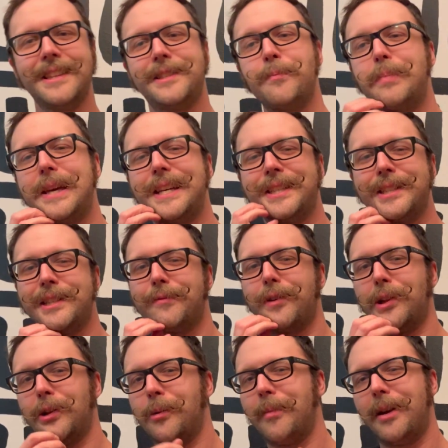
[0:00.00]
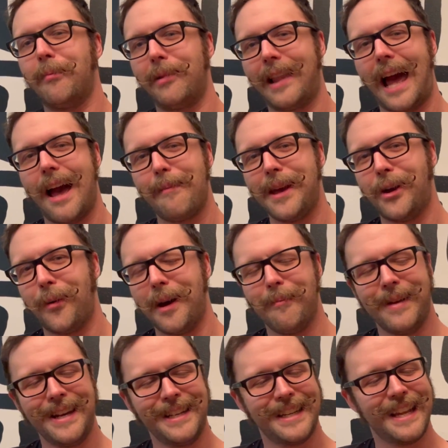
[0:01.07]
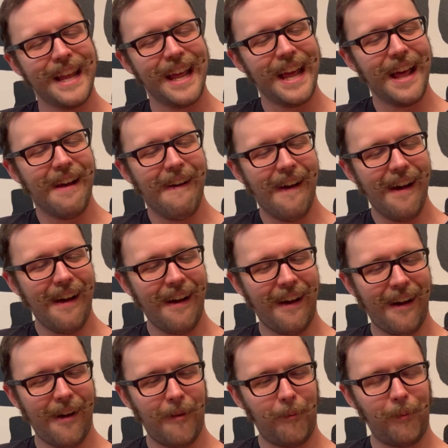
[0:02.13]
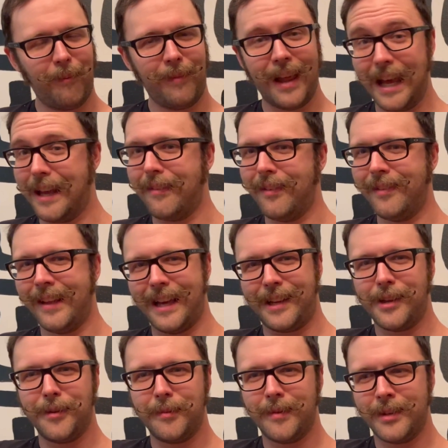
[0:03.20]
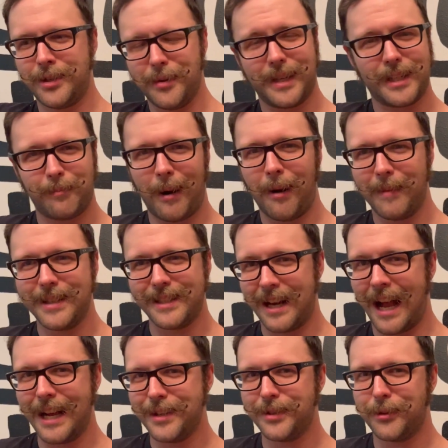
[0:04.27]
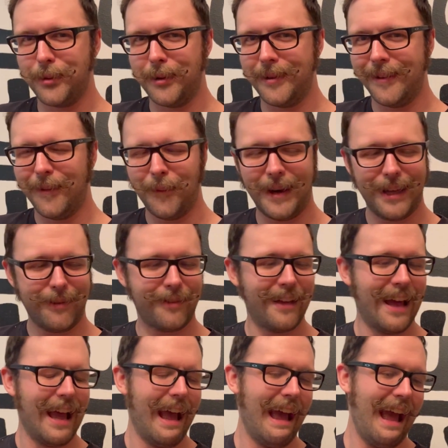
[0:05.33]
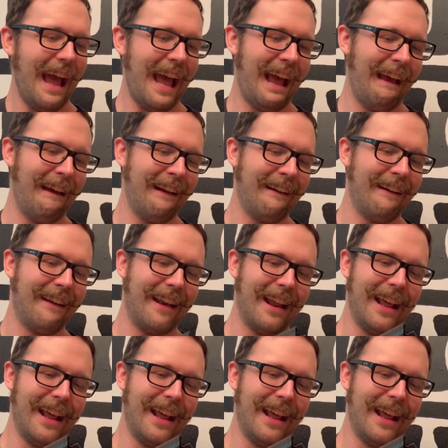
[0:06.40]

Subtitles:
some pieces of aluminum lab equipment like you do experiments in high school with, and